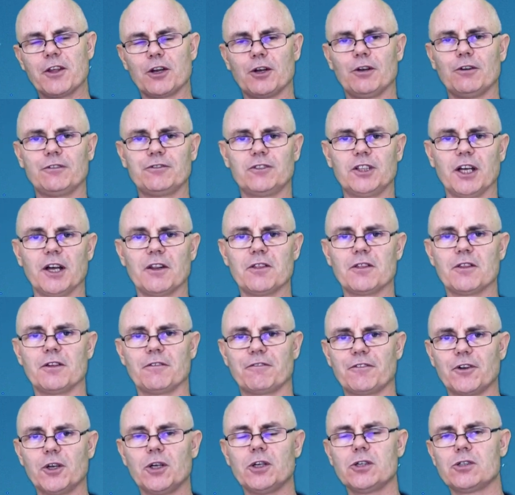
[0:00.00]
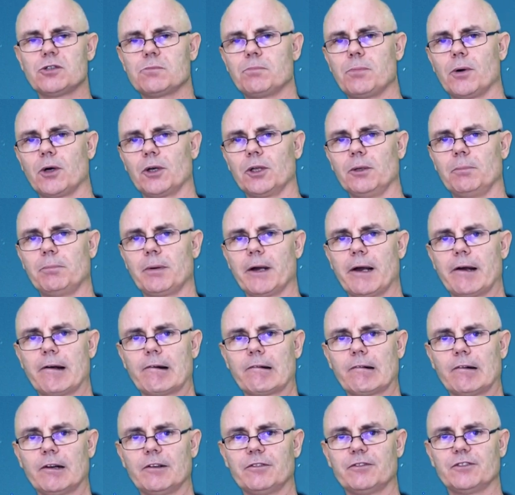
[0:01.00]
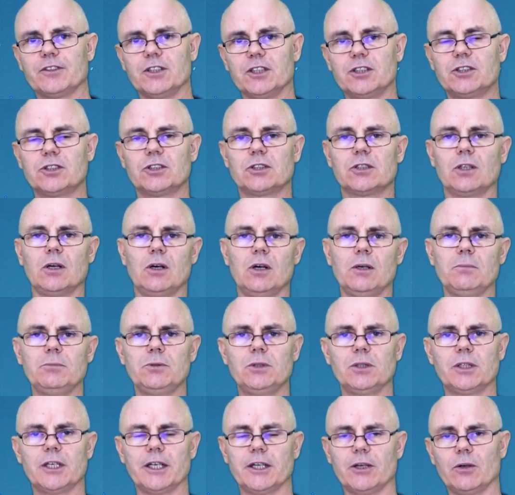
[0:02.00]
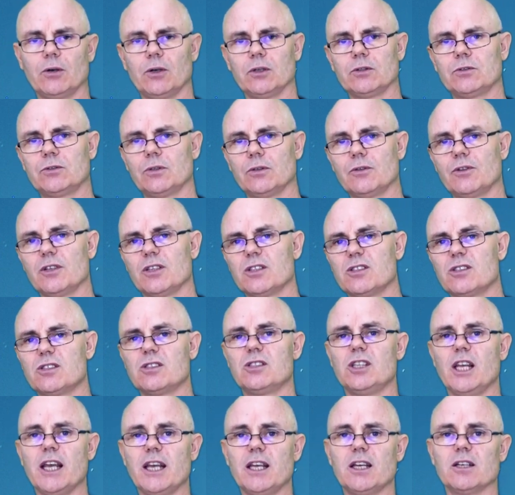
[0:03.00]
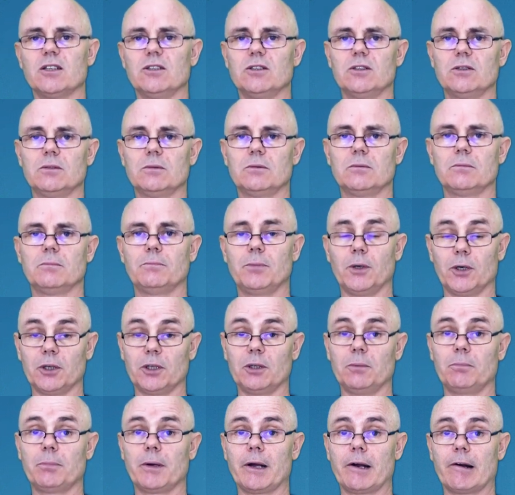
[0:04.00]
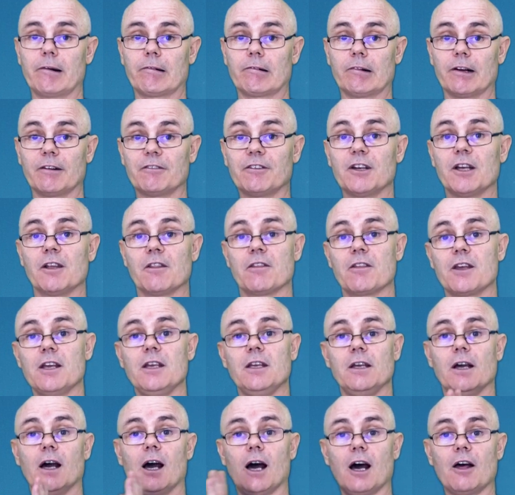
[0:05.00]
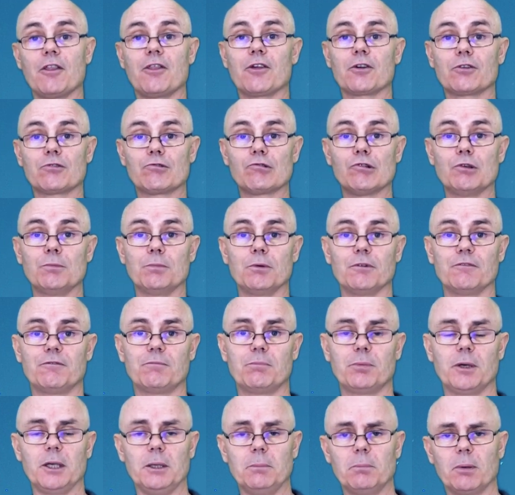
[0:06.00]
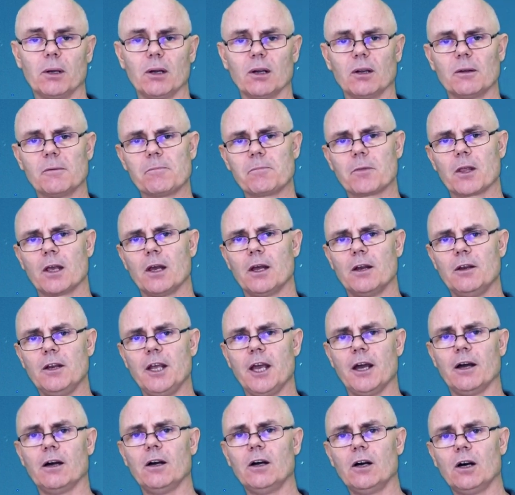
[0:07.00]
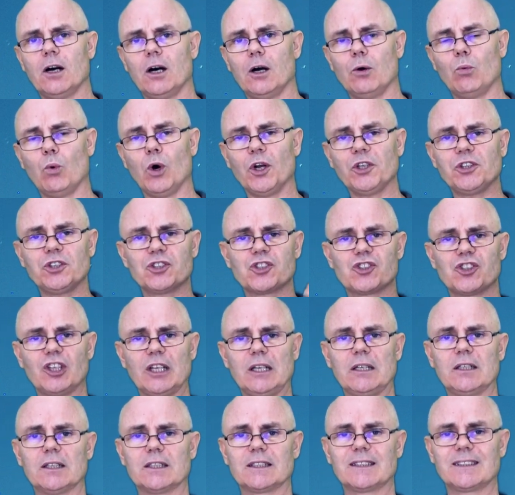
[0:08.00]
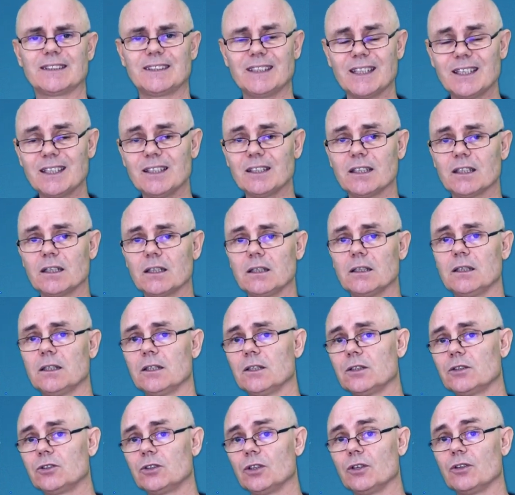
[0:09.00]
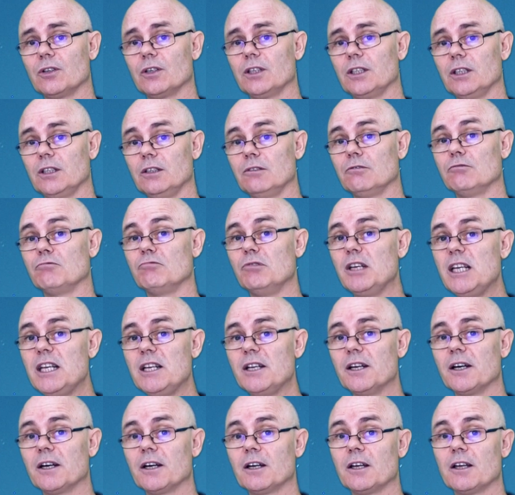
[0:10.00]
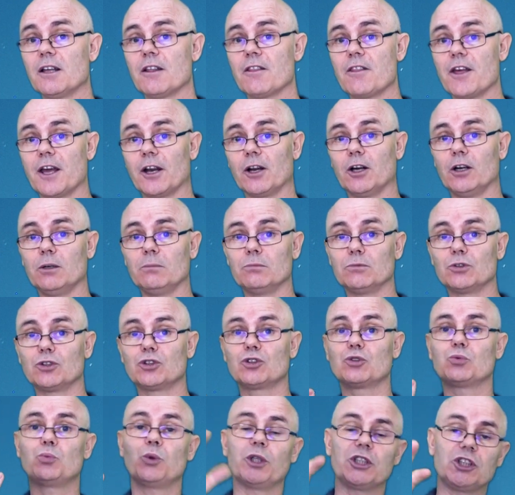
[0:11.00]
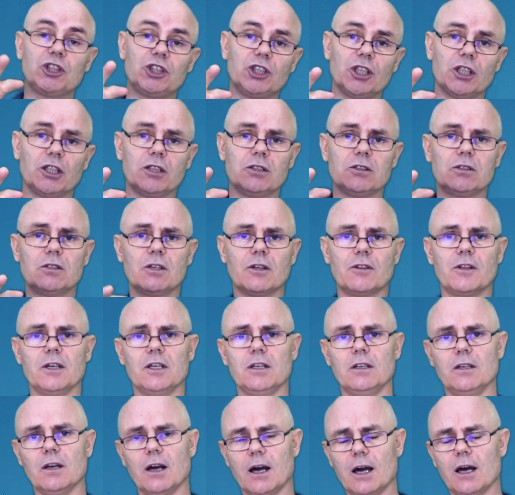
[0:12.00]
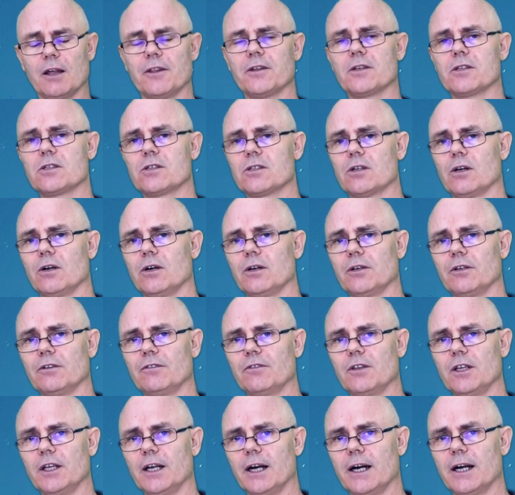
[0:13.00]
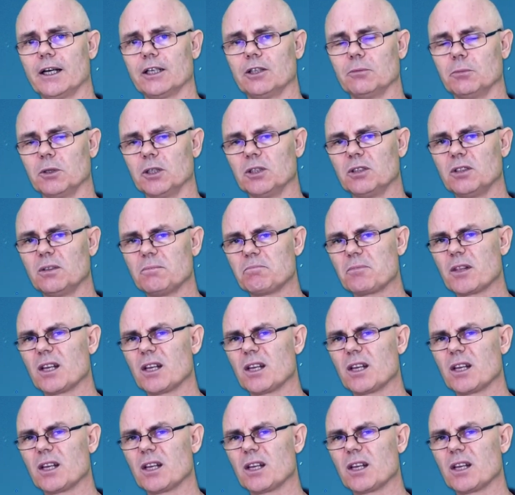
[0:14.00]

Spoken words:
that I've done the first body paragraph, it's time to get on to the second body paragraph, the other group of people. Now, I want to send a signal to the reader that I'm switching to the other side of the argument.